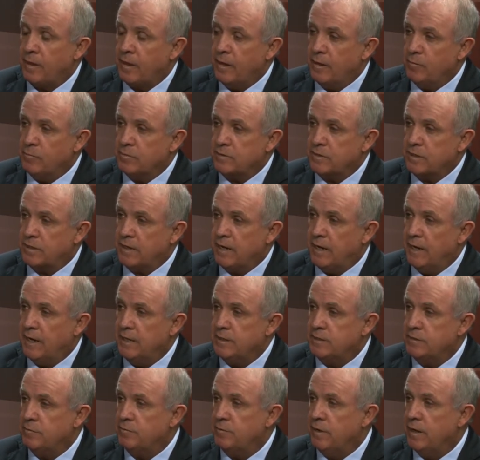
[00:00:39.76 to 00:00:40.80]
there was a
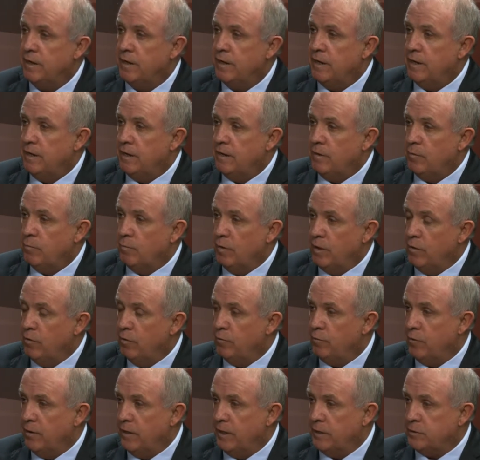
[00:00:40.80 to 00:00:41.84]
case of when you're
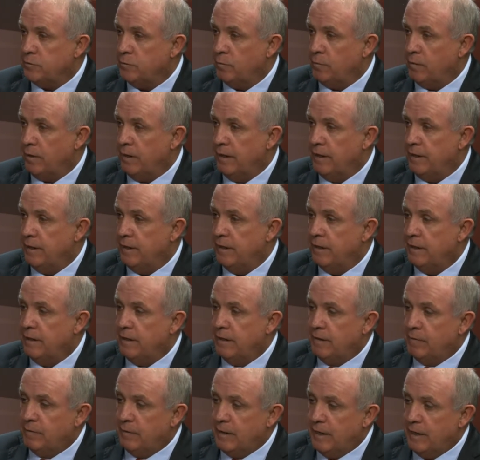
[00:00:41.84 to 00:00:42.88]
a financial planner,
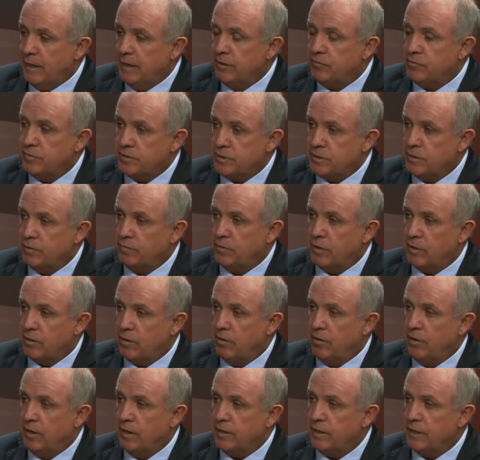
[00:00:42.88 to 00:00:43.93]
the interest of the
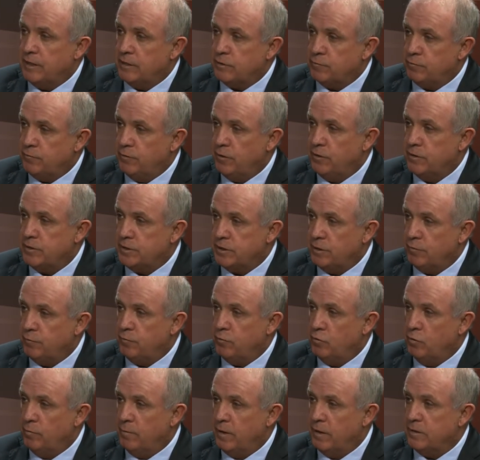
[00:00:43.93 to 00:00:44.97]
client is first and
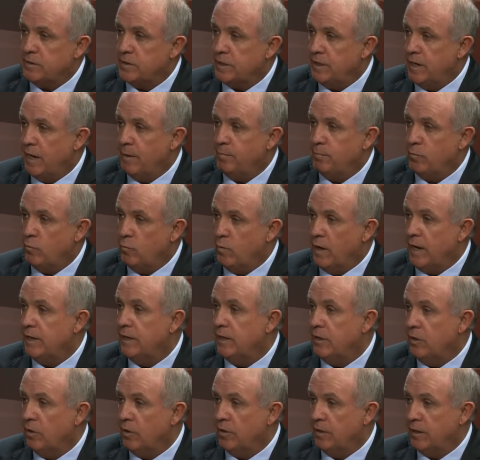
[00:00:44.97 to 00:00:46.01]
foremost, number
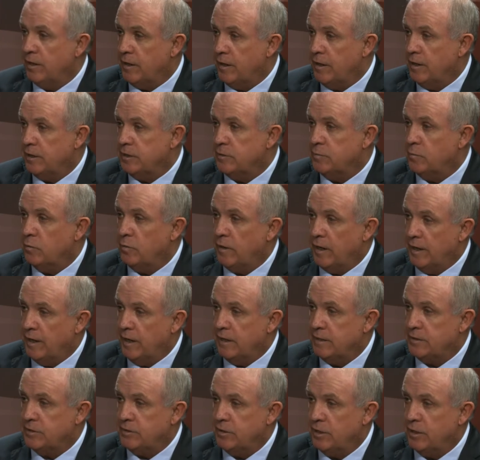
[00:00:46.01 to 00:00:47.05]
one, not negotiable, and
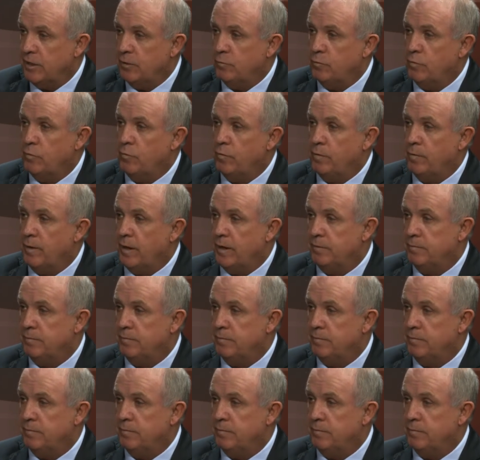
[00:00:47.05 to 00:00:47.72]
that certainly will remain.